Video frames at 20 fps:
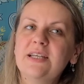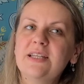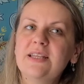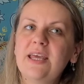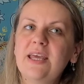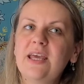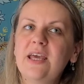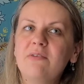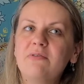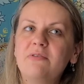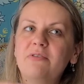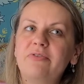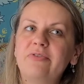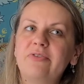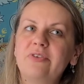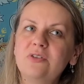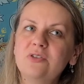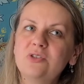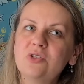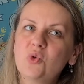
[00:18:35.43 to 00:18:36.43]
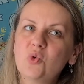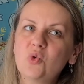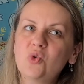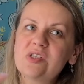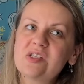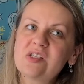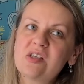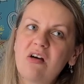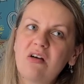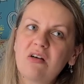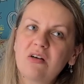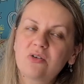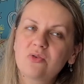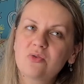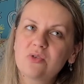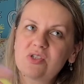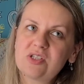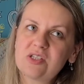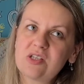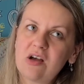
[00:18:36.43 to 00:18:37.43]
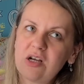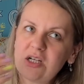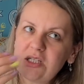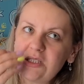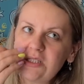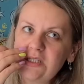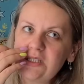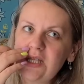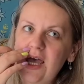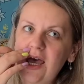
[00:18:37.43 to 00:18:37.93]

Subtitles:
They have filled croissants,